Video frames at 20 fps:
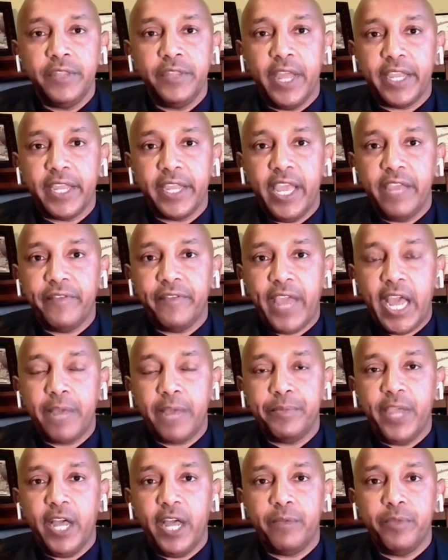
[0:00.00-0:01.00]
that gave
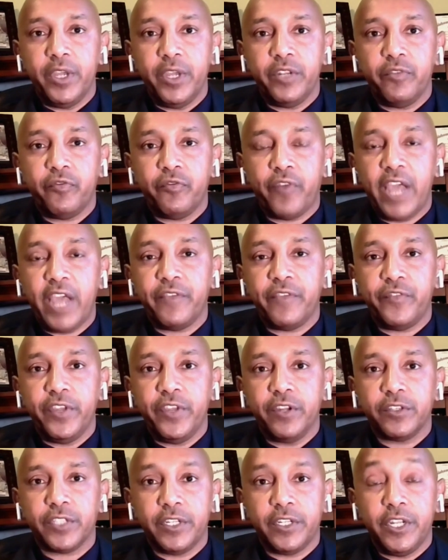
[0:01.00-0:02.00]
Abiy Ahmed 5
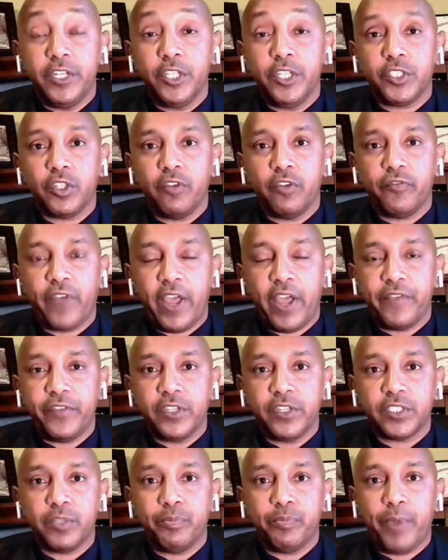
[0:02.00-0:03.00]
years, an additional 5
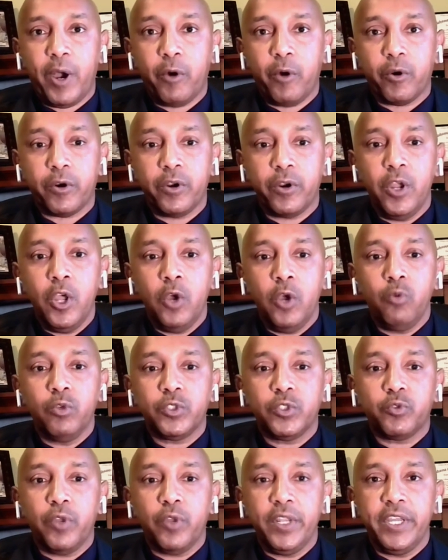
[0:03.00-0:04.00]
years in power,
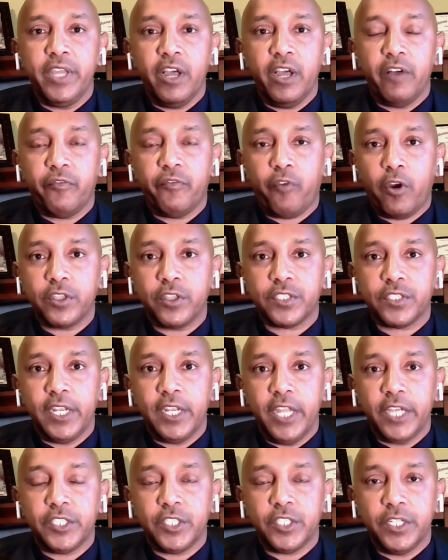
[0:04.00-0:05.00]
was really a farce
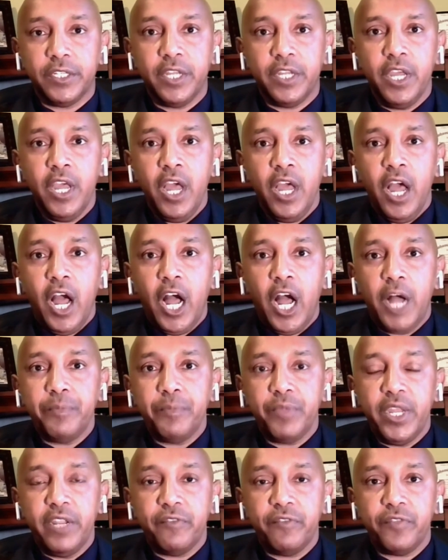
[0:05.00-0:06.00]
election.
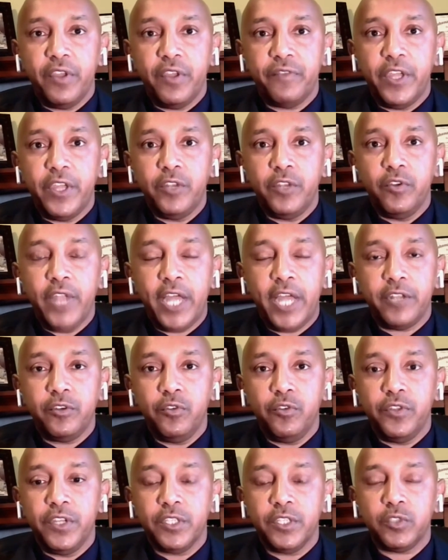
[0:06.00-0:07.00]
And if they do not
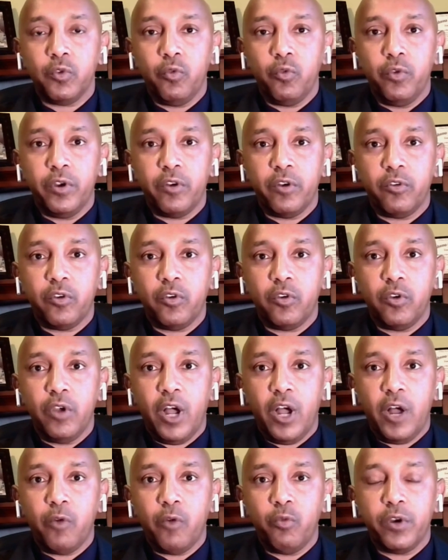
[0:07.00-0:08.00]
do this,
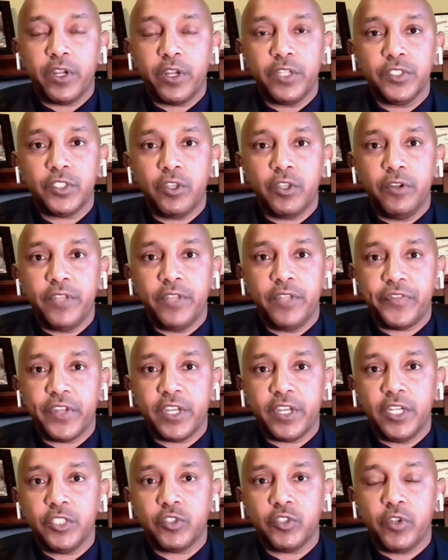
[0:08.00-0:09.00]
we're concerned that
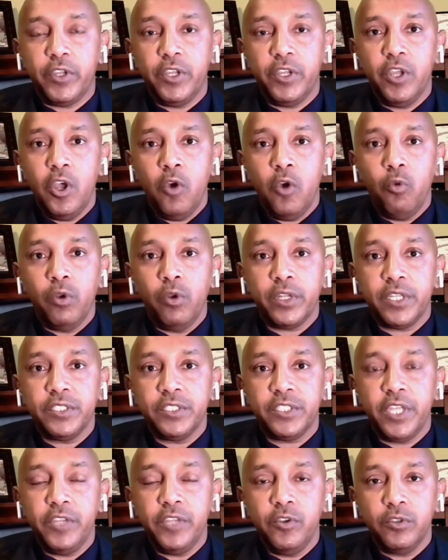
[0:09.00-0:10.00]
the country will
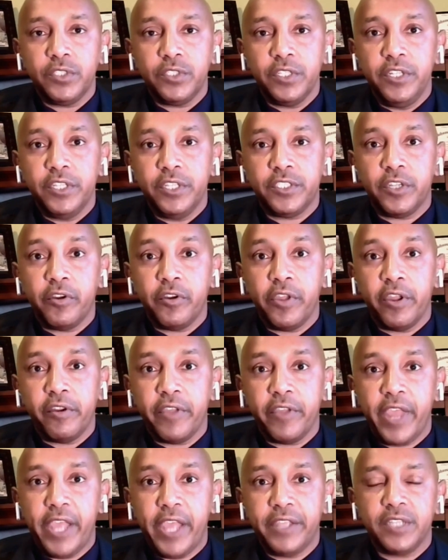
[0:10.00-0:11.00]
continue to
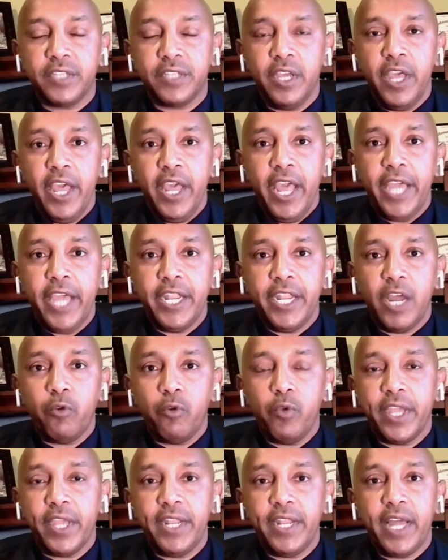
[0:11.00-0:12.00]
deteriorate.
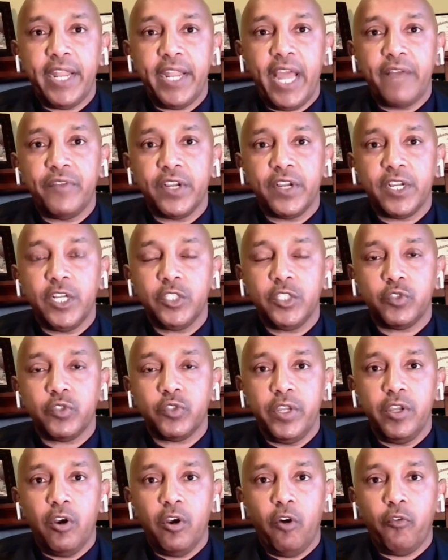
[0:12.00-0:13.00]
And we cannot have a
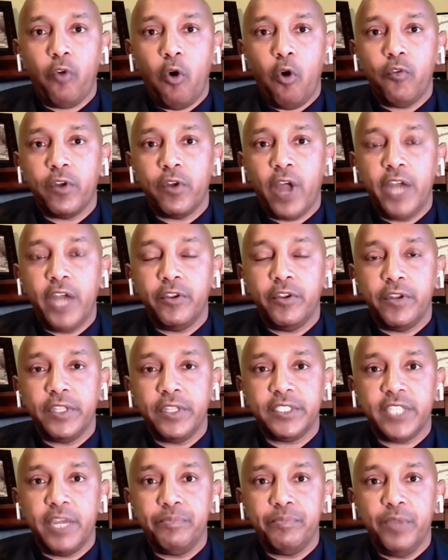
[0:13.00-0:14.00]
country of over
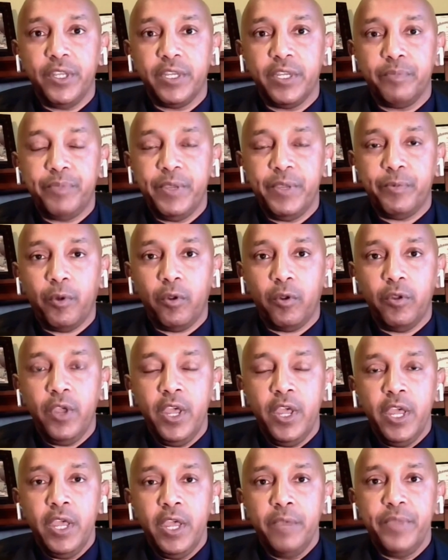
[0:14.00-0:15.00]
110 million people
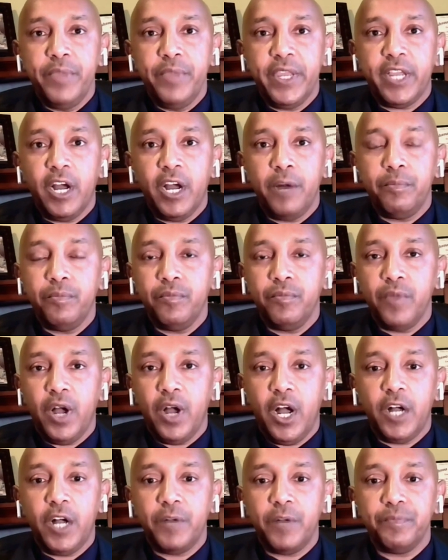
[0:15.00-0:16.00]
become,
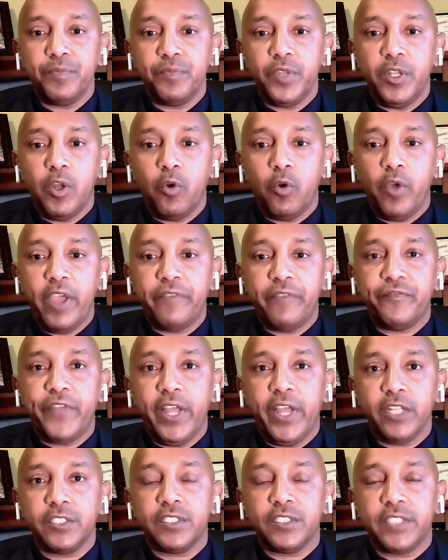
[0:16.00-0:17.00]
a
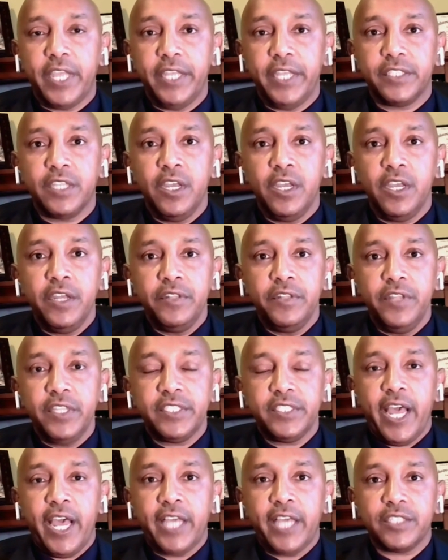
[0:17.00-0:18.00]
failed state.
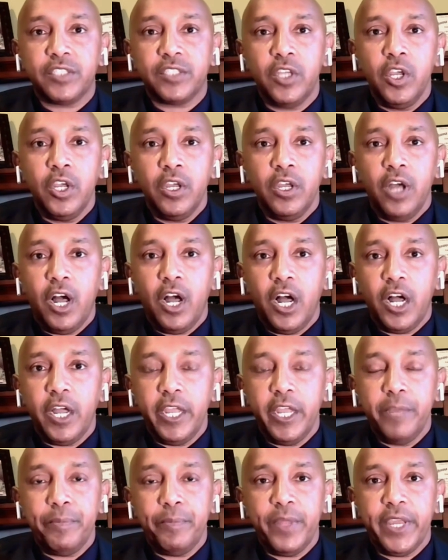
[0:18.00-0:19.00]
This has
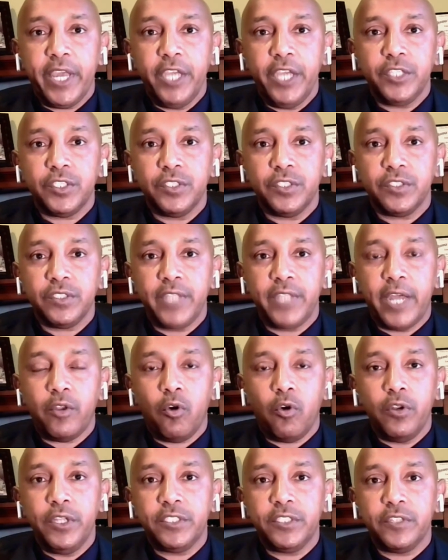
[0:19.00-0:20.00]
implications not
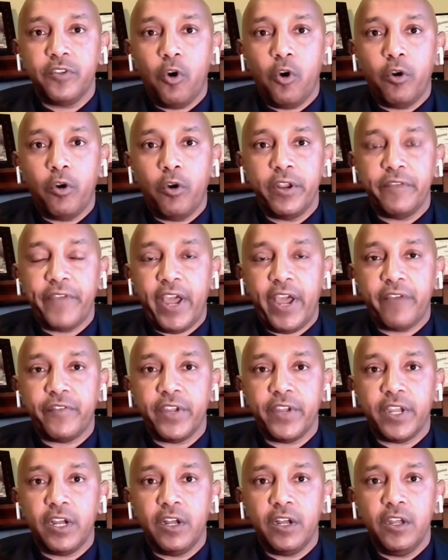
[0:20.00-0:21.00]
only to the Horn of
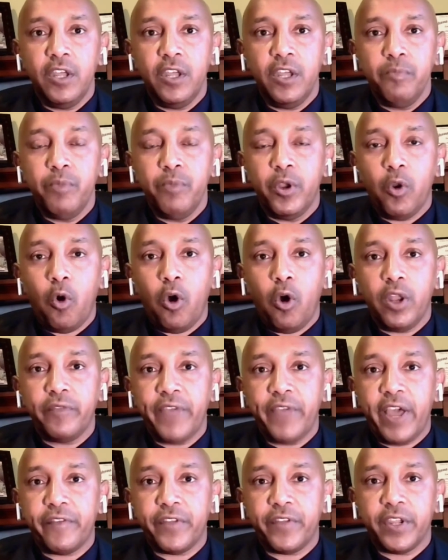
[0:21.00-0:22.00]
Africa, but all
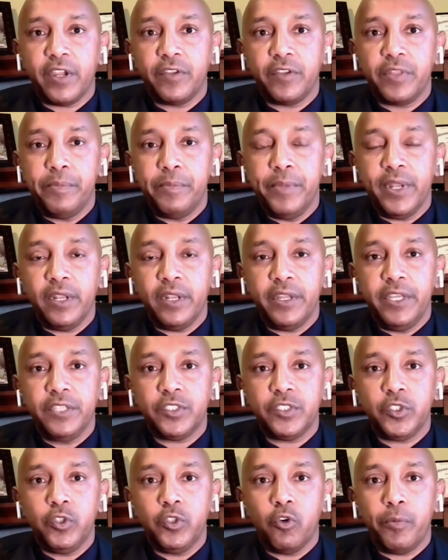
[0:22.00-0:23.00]
of Africa, the Middle
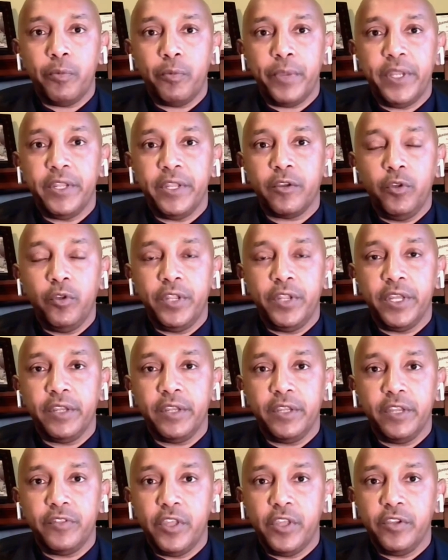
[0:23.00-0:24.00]
East, Europe, and
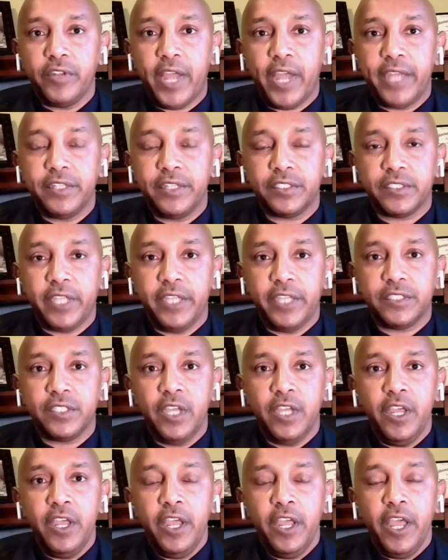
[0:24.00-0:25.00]
including the United
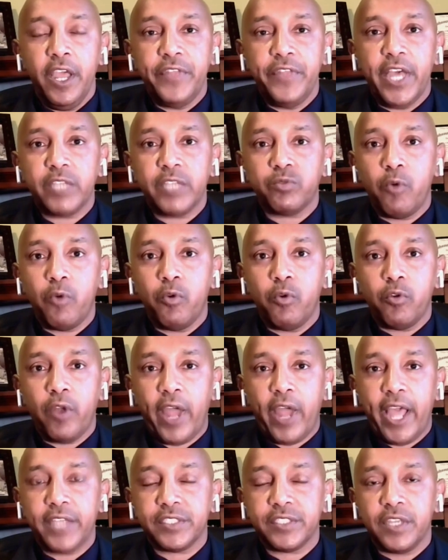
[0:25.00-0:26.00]
States. And that's why
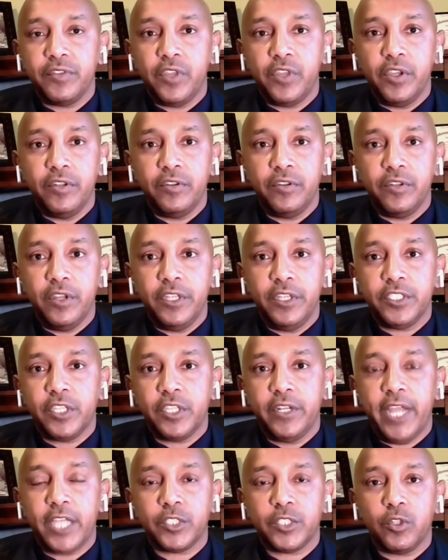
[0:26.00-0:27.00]
we're asking the
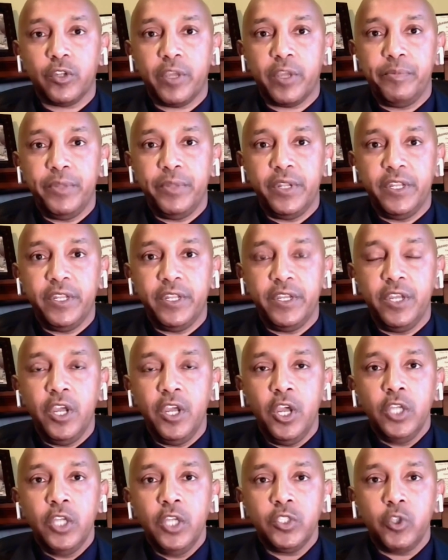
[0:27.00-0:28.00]
international community
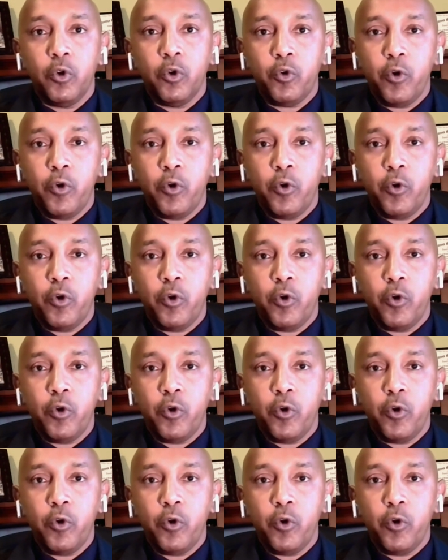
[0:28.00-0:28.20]
to